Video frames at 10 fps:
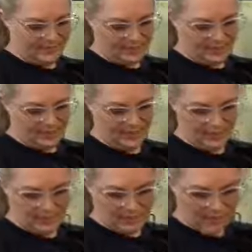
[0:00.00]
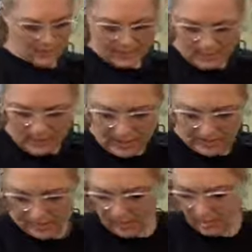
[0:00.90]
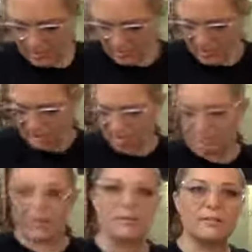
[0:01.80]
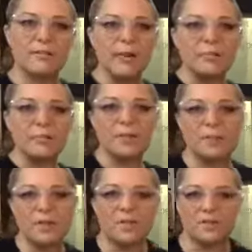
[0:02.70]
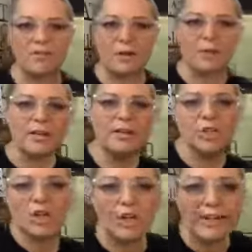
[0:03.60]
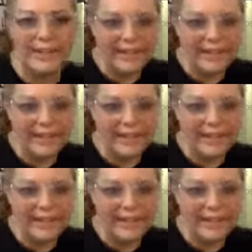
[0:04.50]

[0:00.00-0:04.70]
Okay, I do have those. I didn't bother grabbing a brush though. I wanted to hurry